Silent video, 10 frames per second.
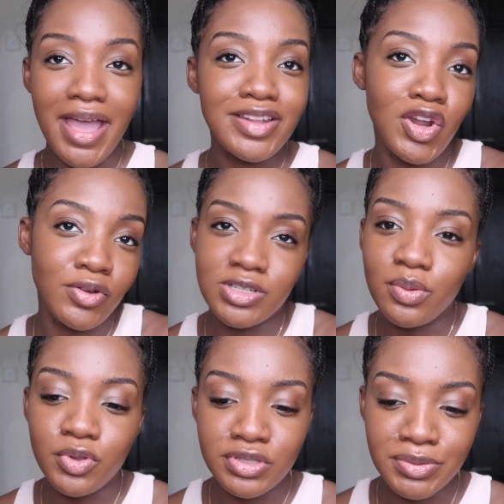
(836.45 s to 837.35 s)
The original
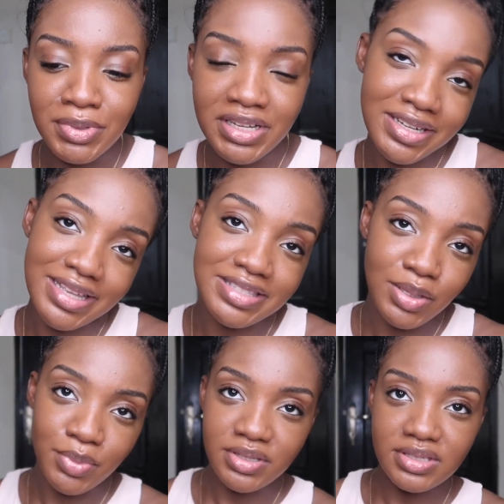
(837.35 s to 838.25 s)
beauty blender is the
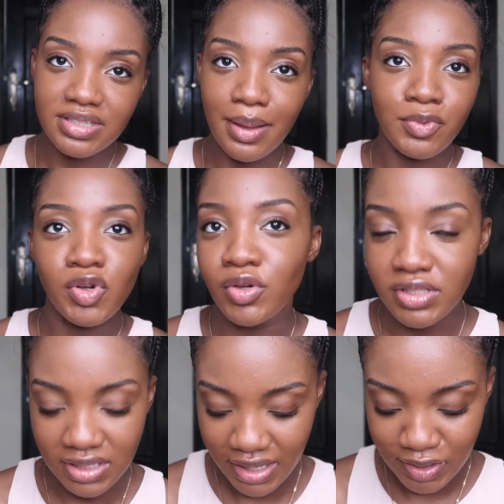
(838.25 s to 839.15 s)
best. I'm not going
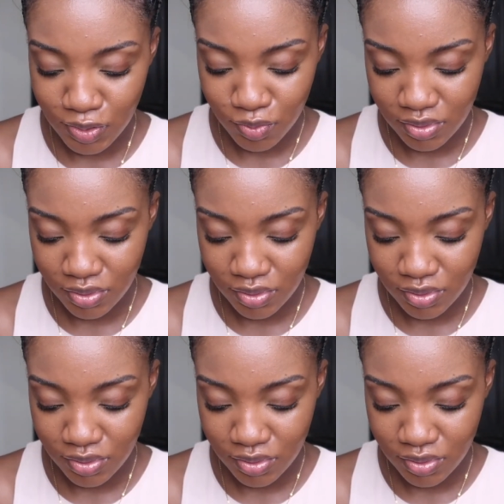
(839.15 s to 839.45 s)
to lie to you.